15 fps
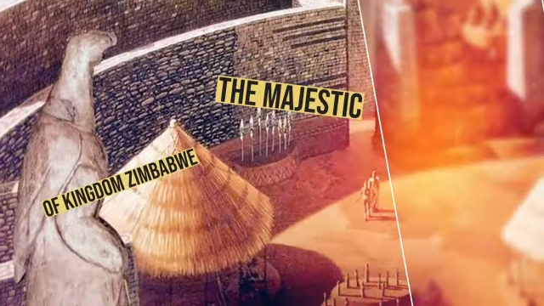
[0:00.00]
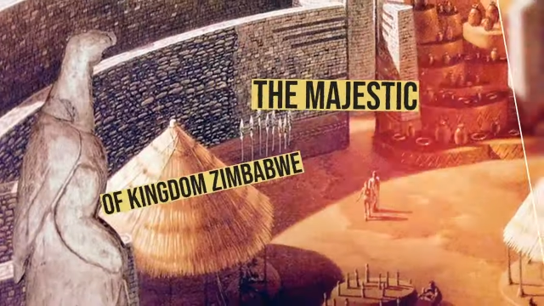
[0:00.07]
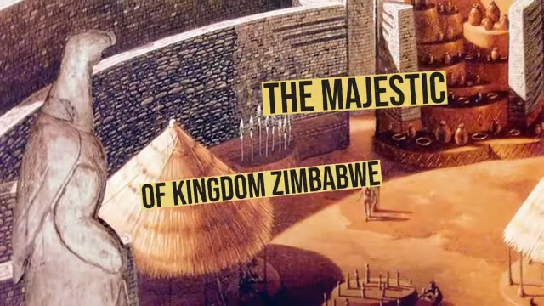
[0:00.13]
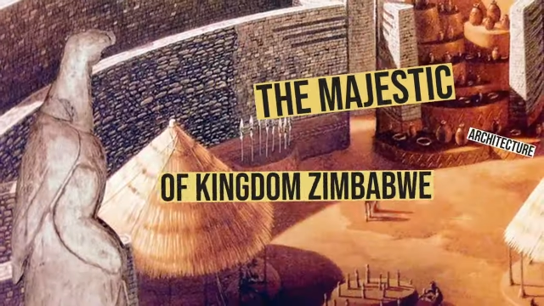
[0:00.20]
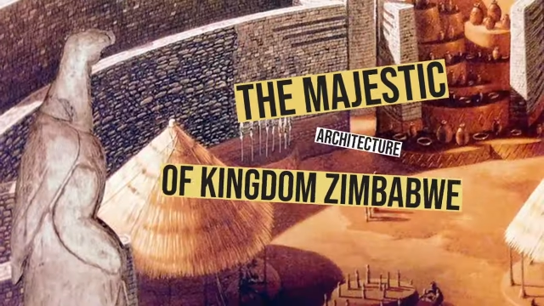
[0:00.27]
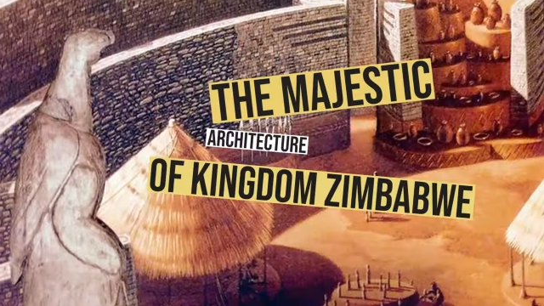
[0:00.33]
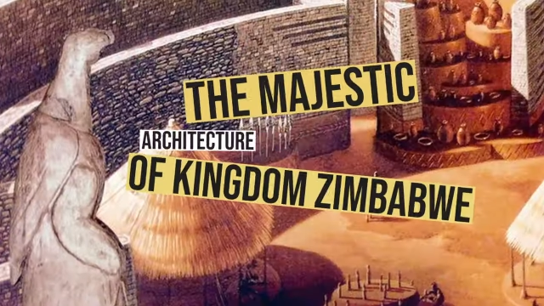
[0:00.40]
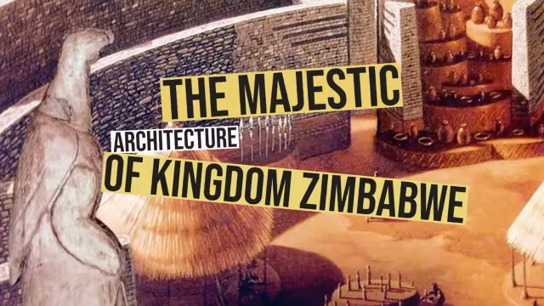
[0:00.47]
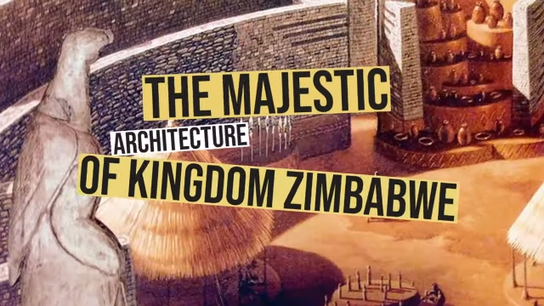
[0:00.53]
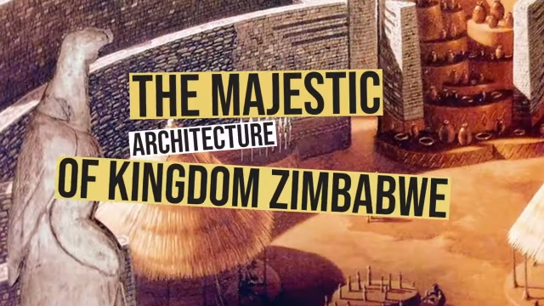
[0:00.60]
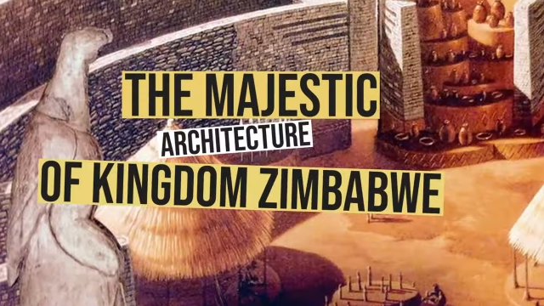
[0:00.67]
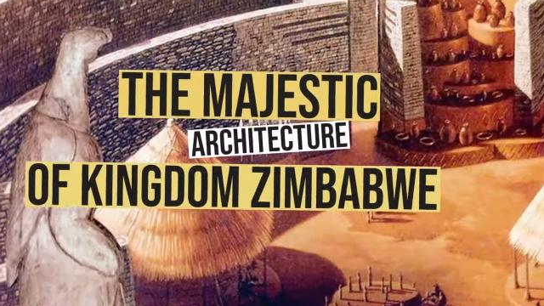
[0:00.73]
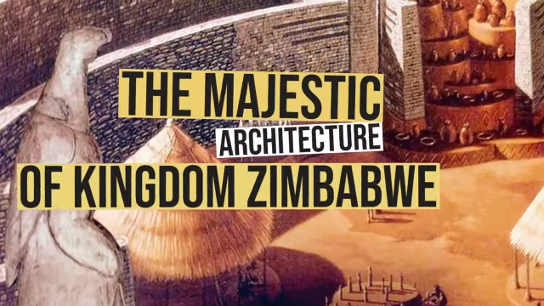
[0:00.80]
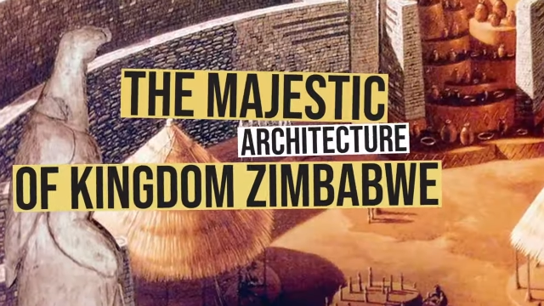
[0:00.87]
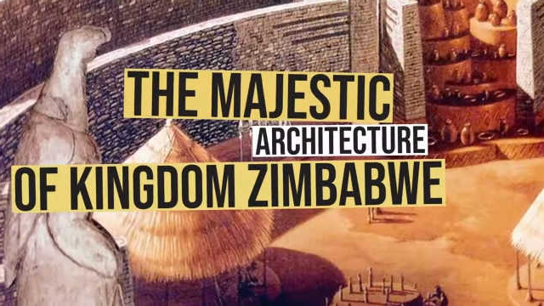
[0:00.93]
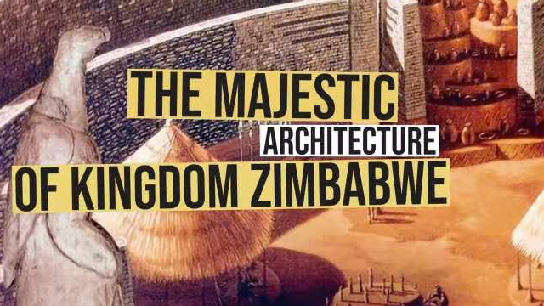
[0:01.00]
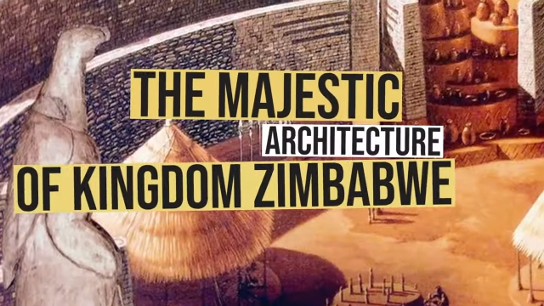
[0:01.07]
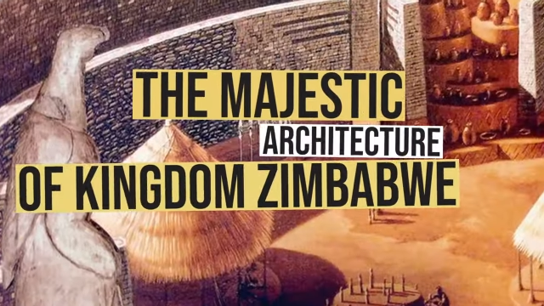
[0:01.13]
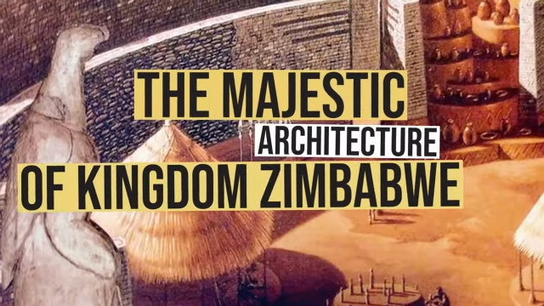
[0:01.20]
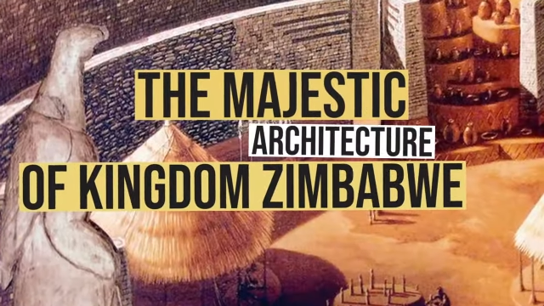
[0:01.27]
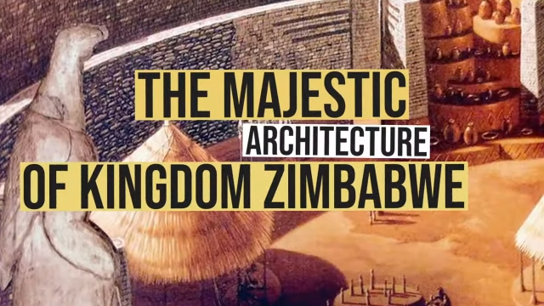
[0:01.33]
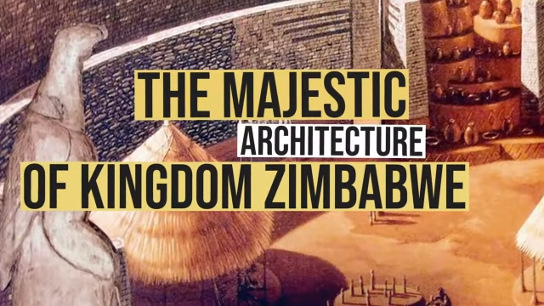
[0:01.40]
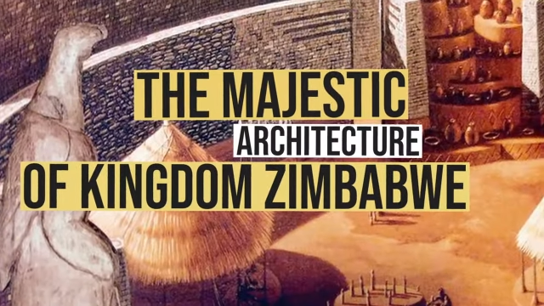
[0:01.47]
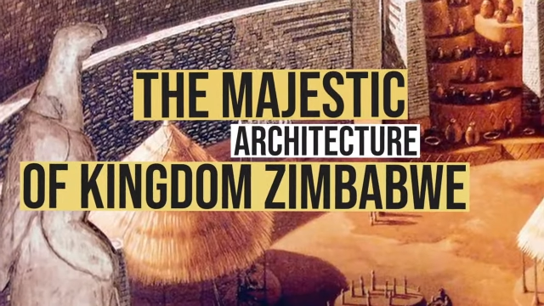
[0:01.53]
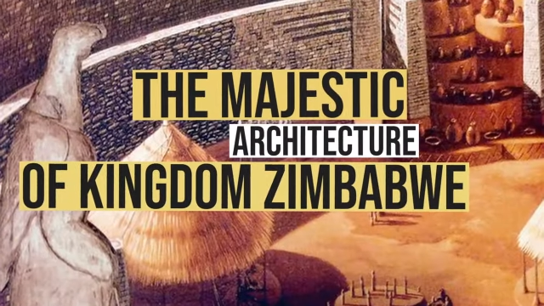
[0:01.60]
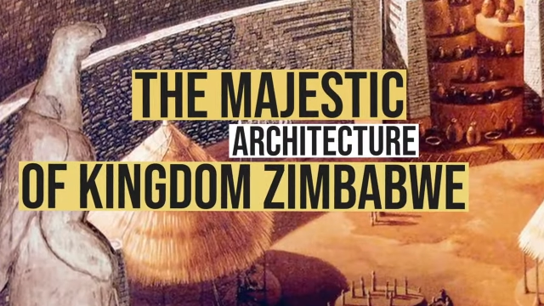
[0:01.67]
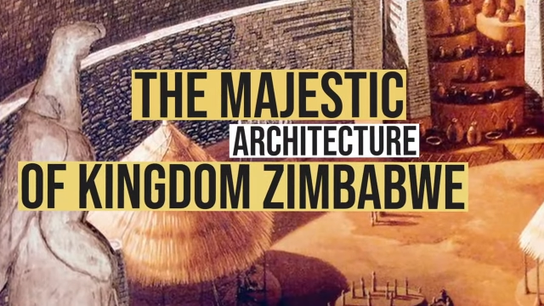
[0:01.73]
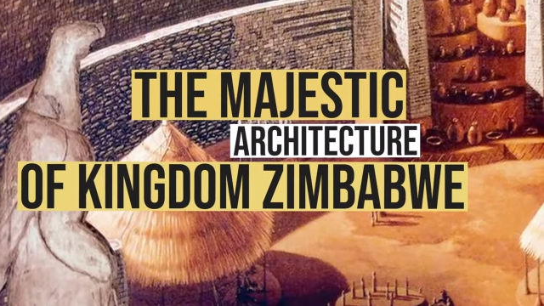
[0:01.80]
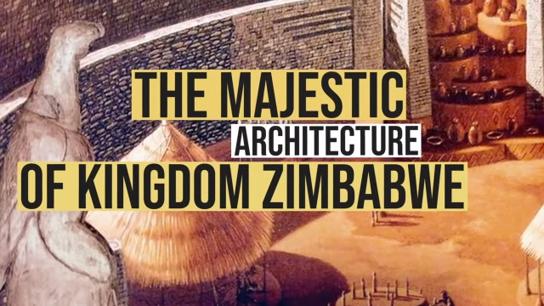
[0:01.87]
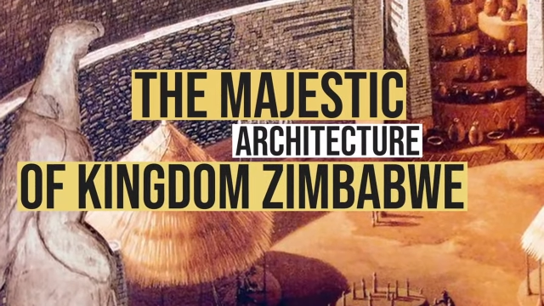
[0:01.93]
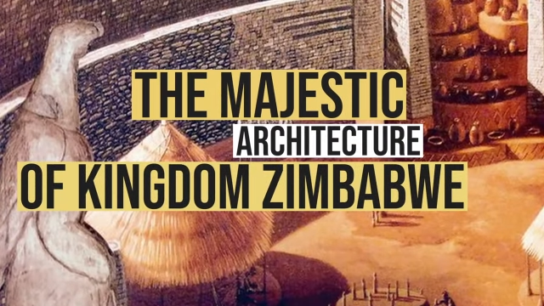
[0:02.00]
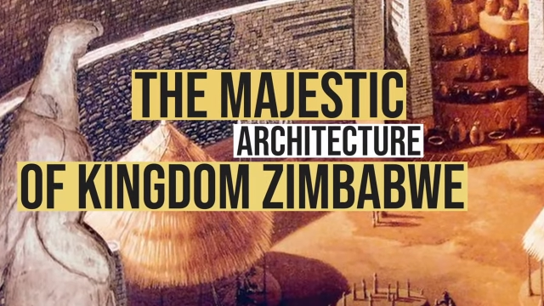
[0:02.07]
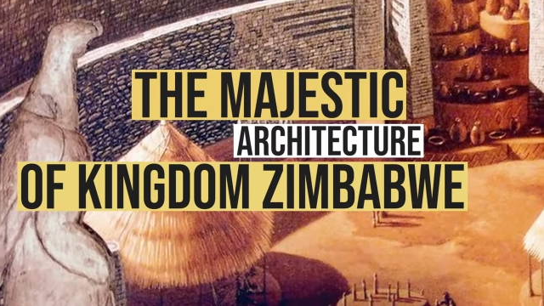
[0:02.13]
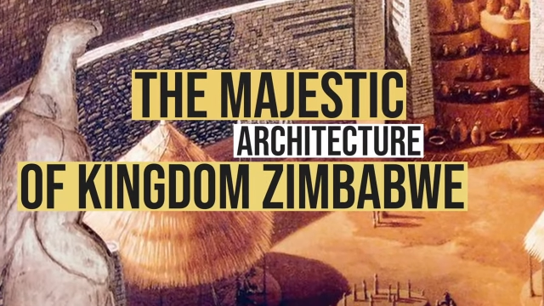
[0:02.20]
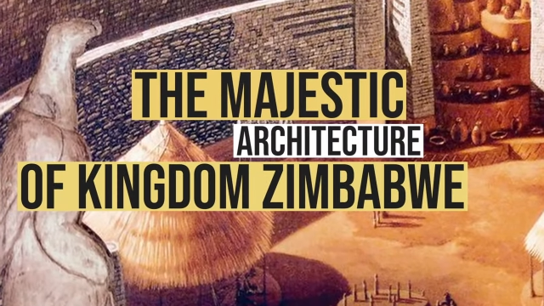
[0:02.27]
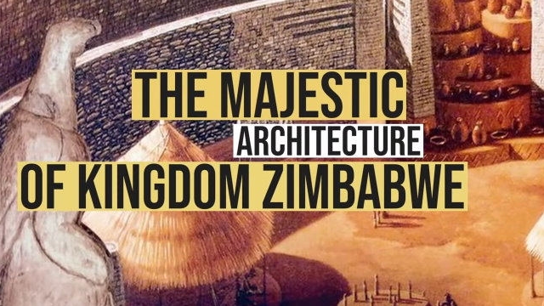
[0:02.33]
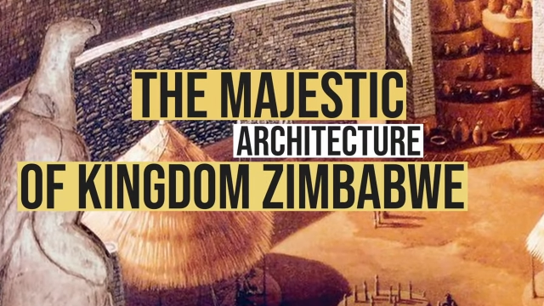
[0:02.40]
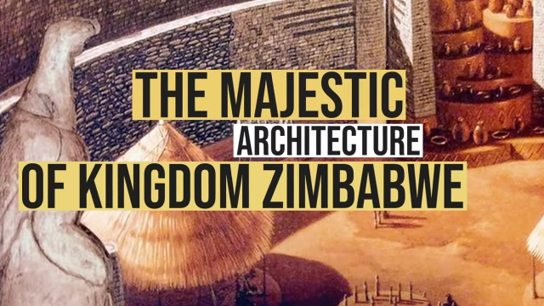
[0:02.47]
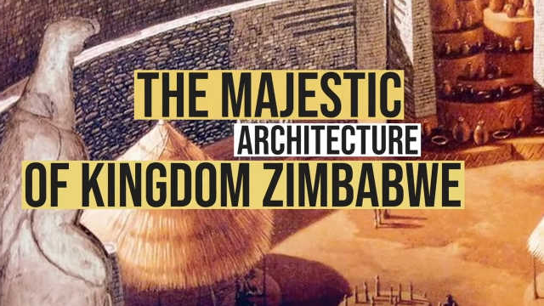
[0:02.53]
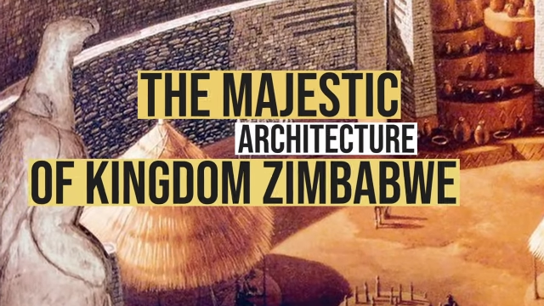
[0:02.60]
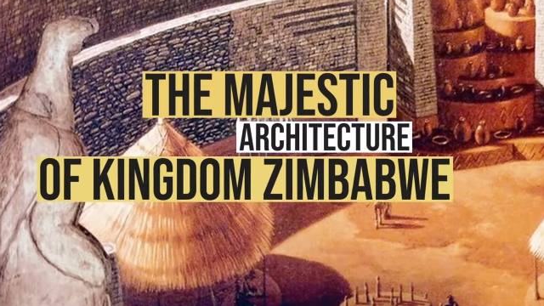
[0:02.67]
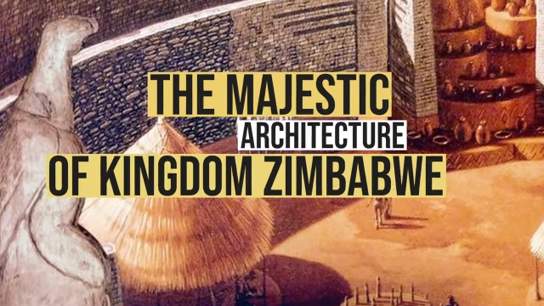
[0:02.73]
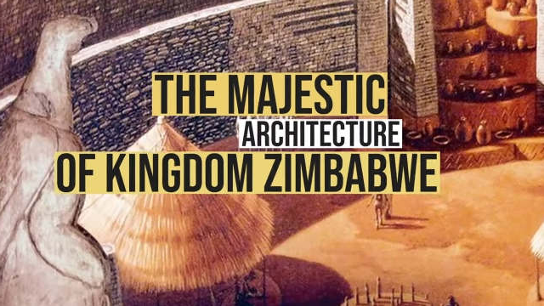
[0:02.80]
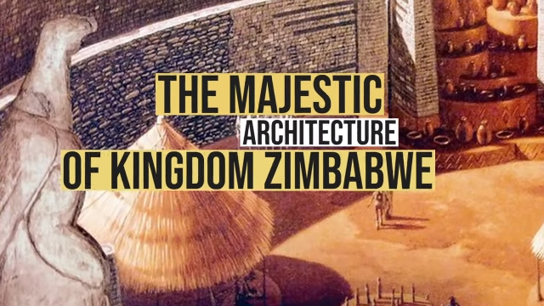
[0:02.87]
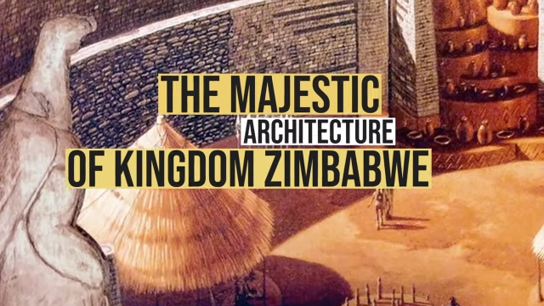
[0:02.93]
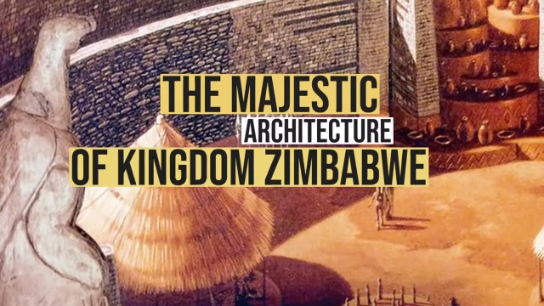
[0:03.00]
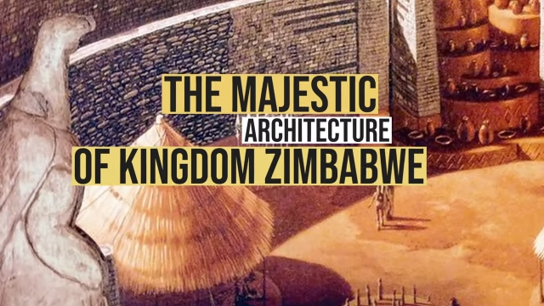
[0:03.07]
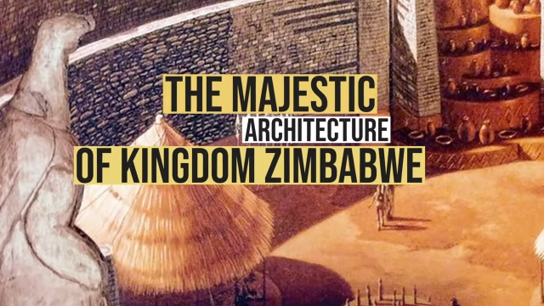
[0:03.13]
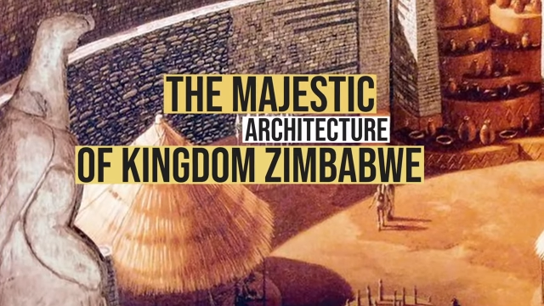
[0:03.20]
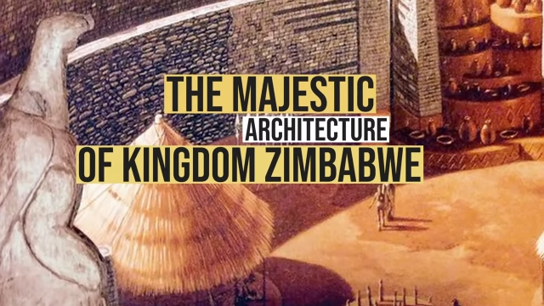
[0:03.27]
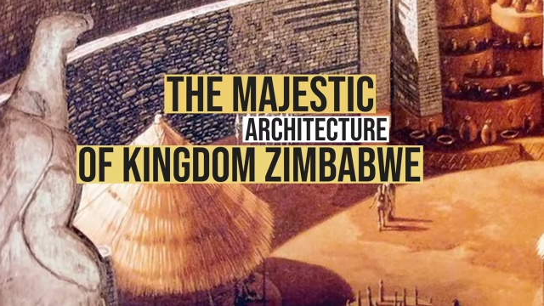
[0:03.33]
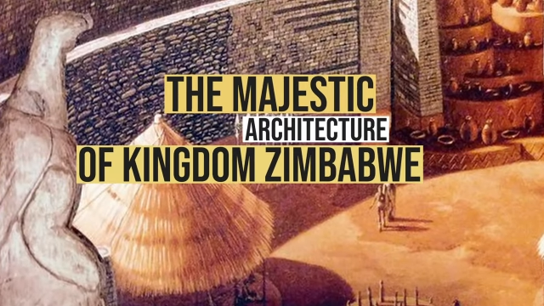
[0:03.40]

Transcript: (no speaker visible)